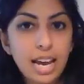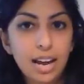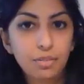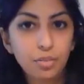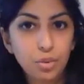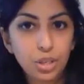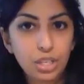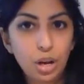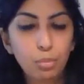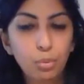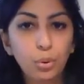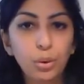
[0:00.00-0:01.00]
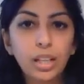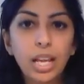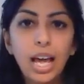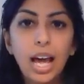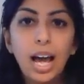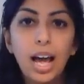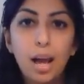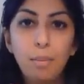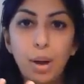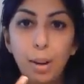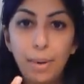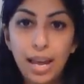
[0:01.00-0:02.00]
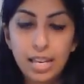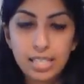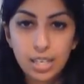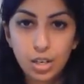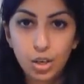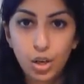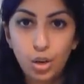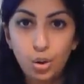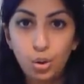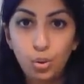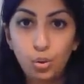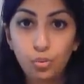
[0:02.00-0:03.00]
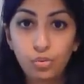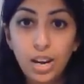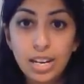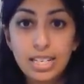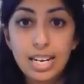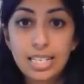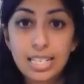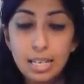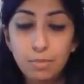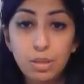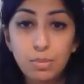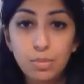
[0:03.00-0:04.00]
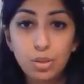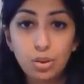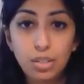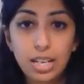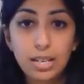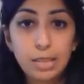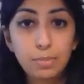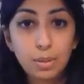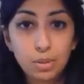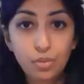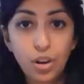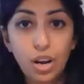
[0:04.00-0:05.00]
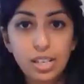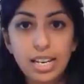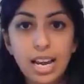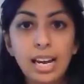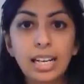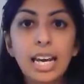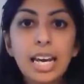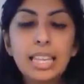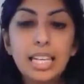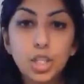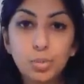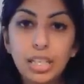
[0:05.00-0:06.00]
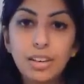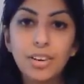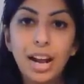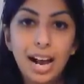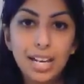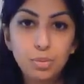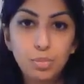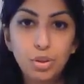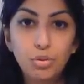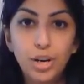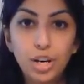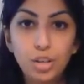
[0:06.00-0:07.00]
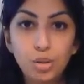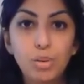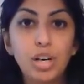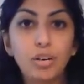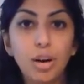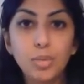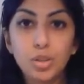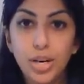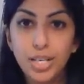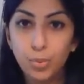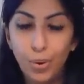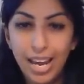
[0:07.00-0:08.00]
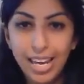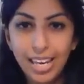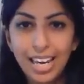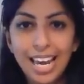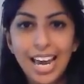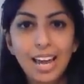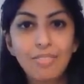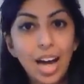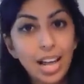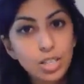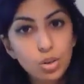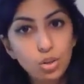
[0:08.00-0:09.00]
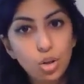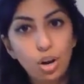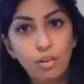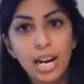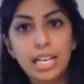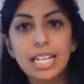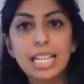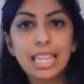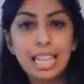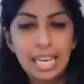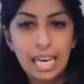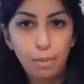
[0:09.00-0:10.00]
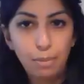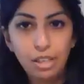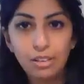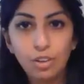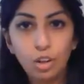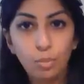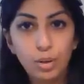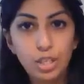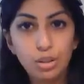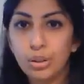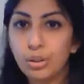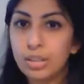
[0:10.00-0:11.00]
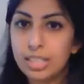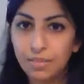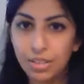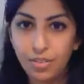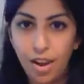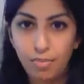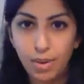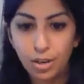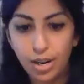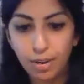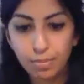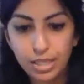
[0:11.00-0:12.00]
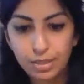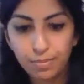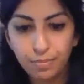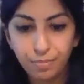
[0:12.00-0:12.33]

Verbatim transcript: attack, for example, um, a person who first has symptoms, onset symptoms of a heart attack, they should be given aspirin 300 milligrams straight away. If that's not tolerated, then they can be given clopidogrel 75 milligrams.